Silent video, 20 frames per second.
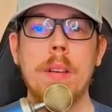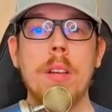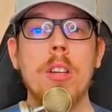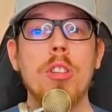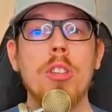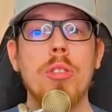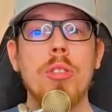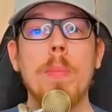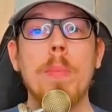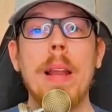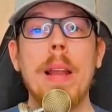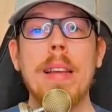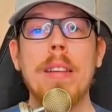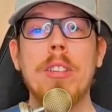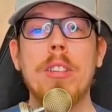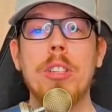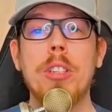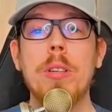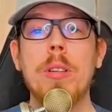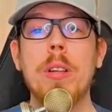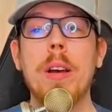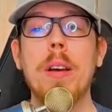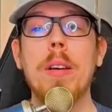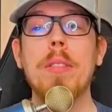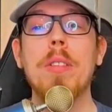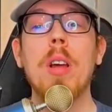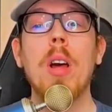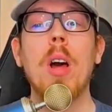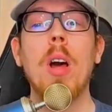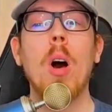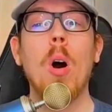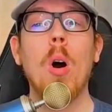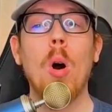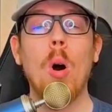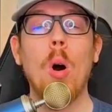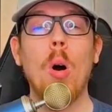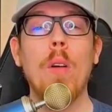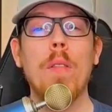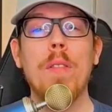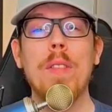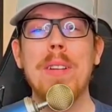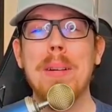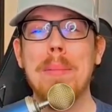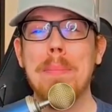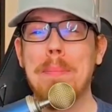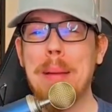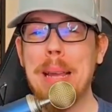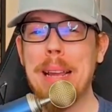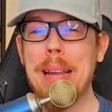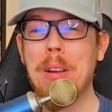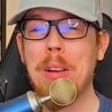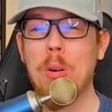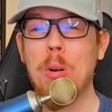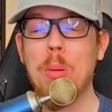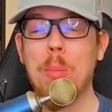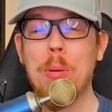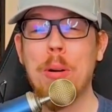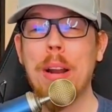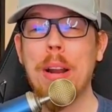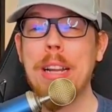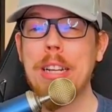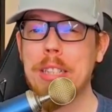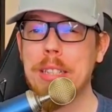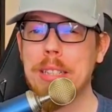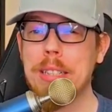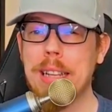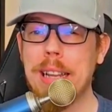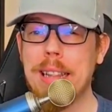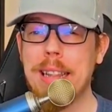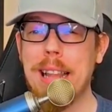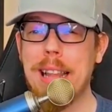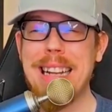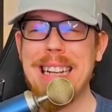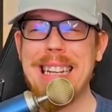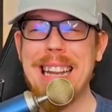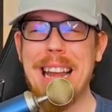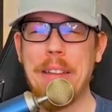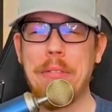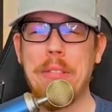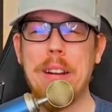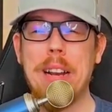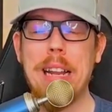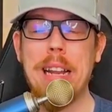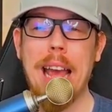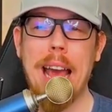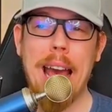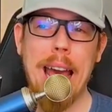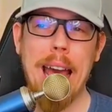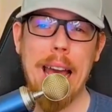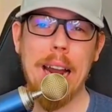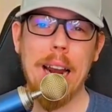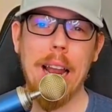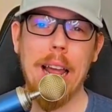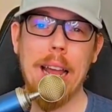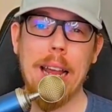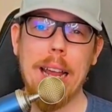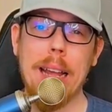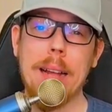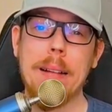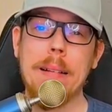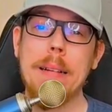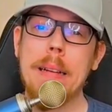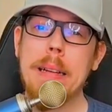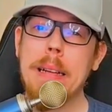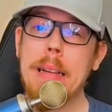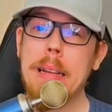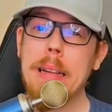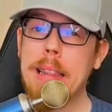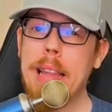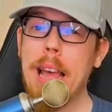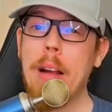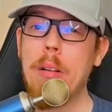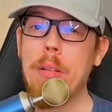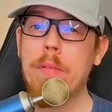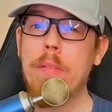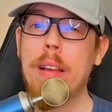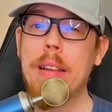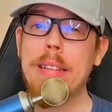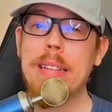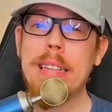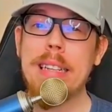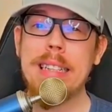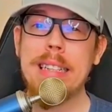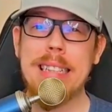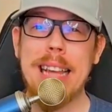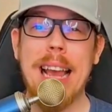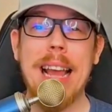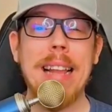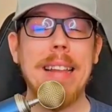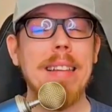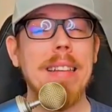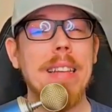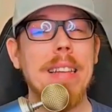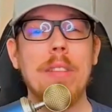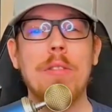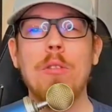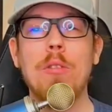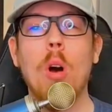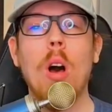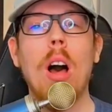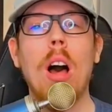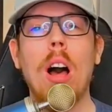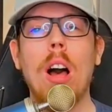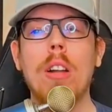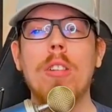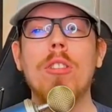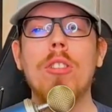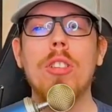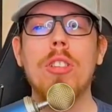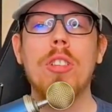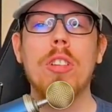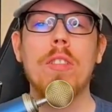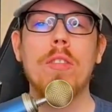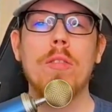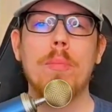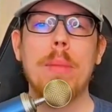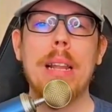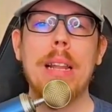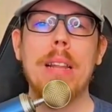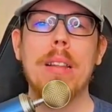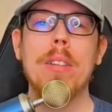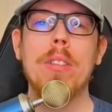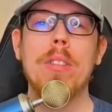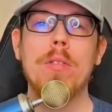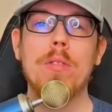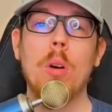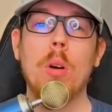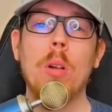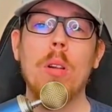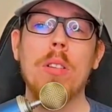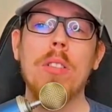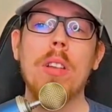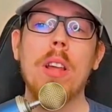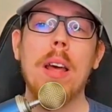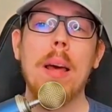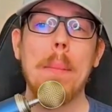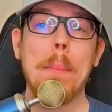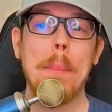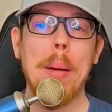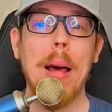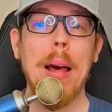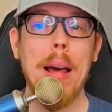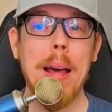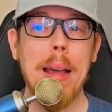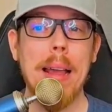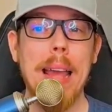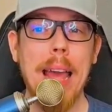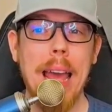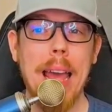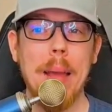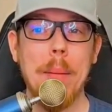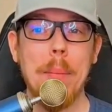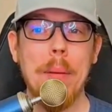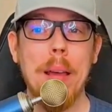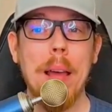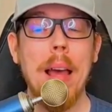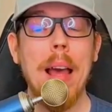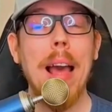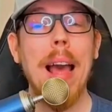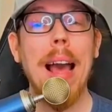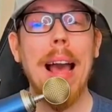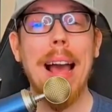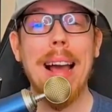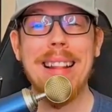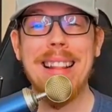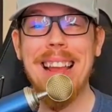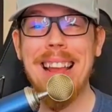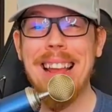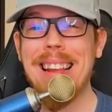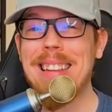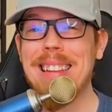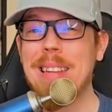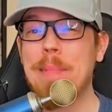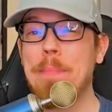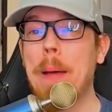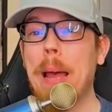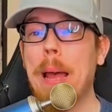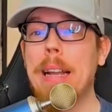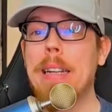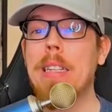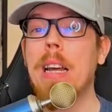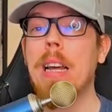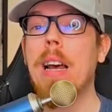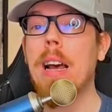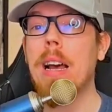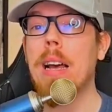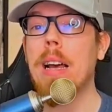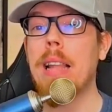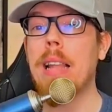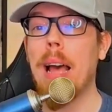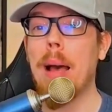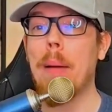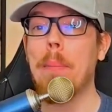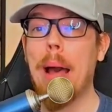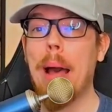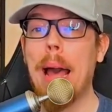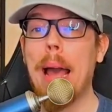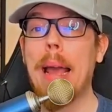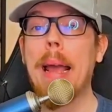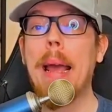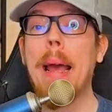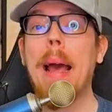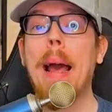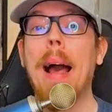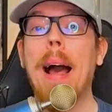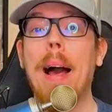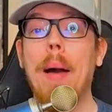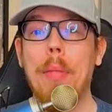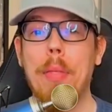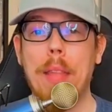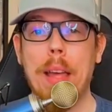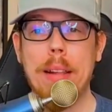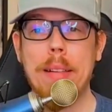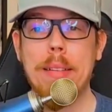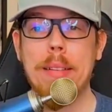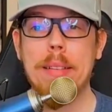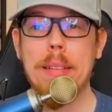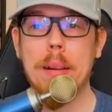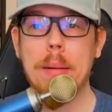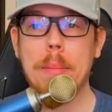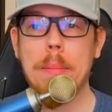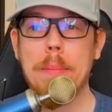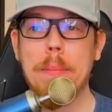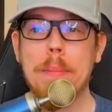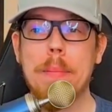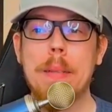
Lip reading: AAA studios are often big corporations and they definitely act like it. They're investing tens, if not hundreds of millions of dollars per game, and they expect to earn that back and then some.